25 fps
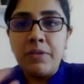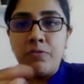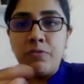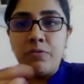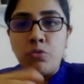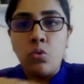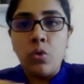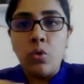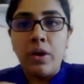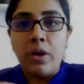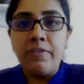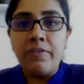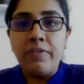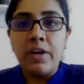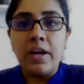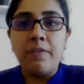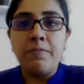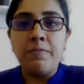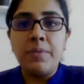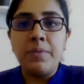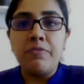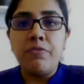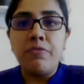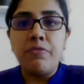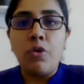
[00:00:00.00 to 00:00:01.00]
whoever have
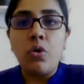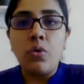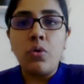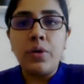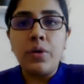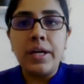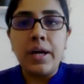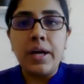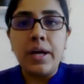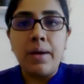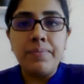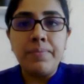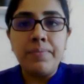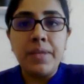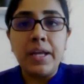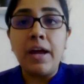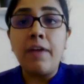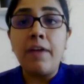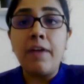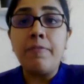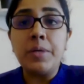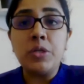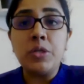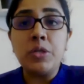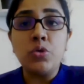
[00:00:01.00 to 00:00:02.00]
been following up they
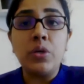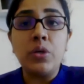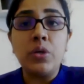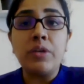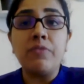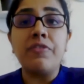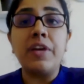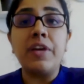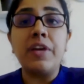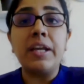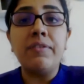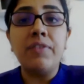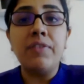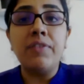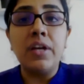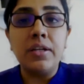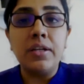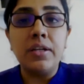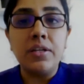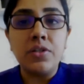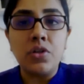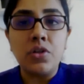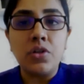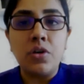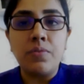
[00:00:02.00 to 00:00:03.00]
have been doing very well
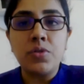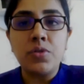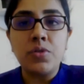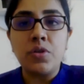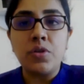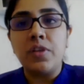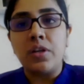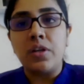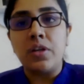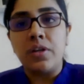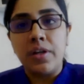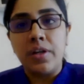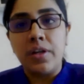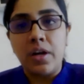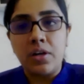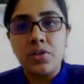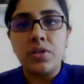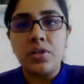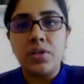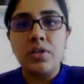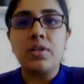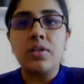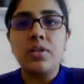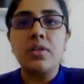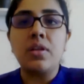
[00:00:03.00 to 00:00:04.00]
in terms of the
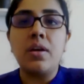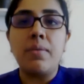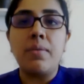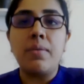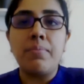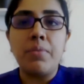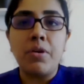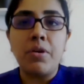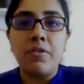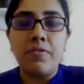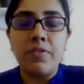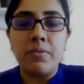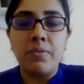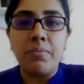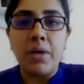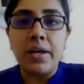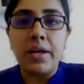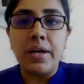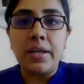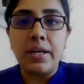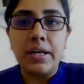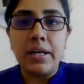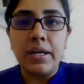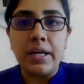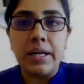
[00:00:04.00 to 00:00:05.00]
reduction in the number of the
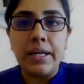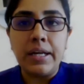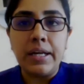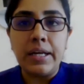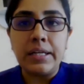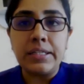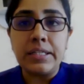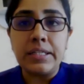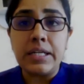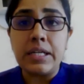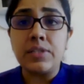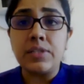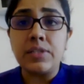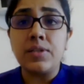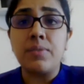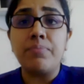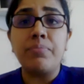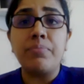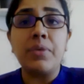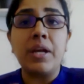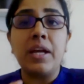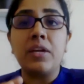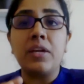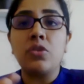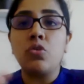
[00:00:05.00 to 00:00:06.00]
migraine headache days the
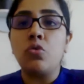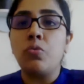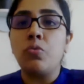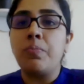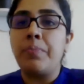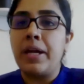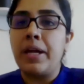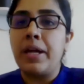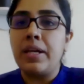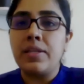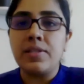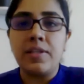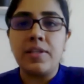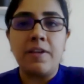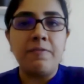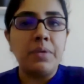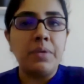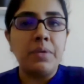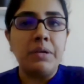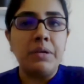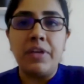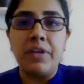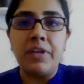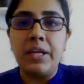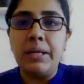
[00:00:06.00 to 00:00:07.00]
breakthrough pains have
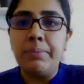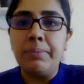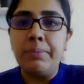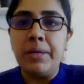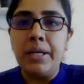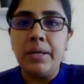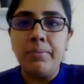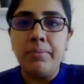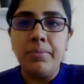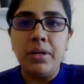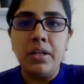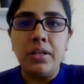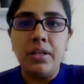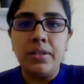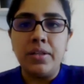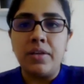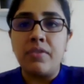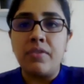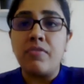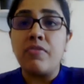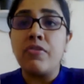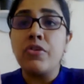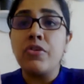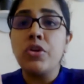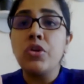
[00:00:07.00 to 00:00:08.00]
been very minimal the
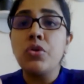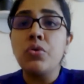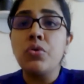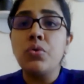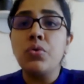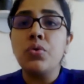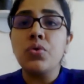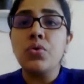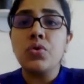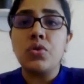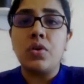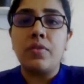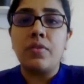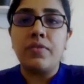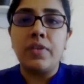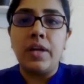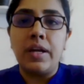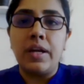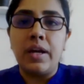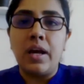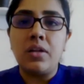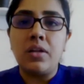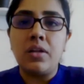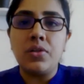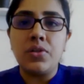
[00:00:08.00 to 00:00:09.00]
use of the
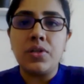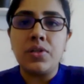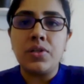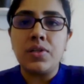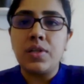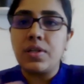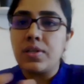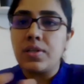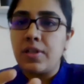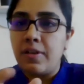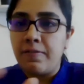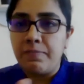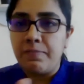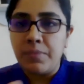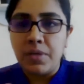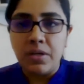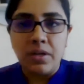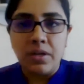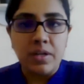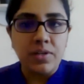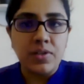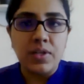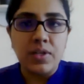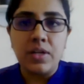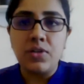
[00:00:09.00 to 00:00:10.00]
analgesics have been
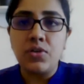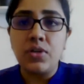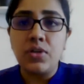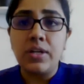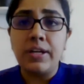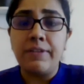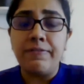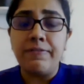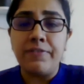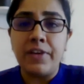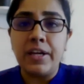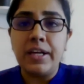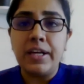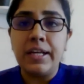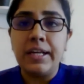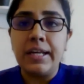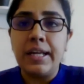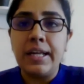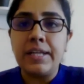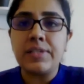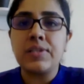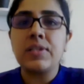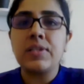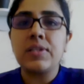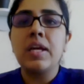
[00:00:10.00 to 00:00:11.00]
essentially very
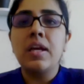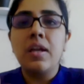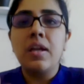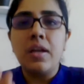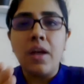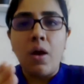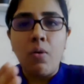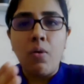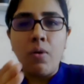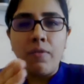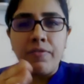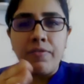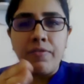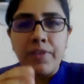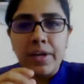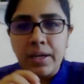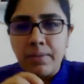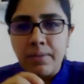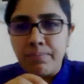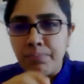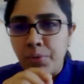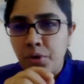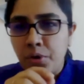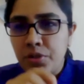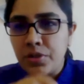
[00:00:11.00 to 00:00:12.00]
less now a very
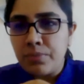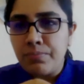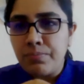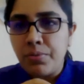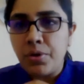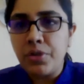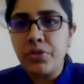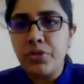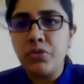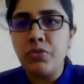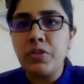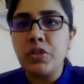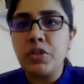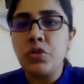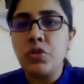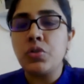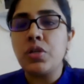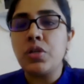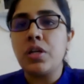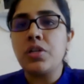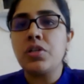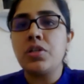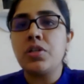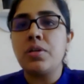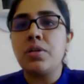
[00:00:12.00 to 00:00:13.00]
important point which you
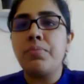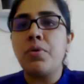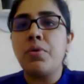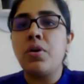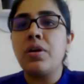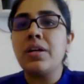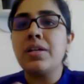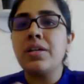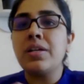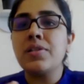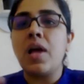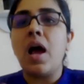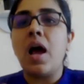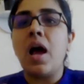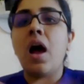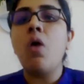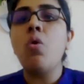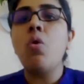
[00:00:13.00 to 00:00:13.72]
touched upon is how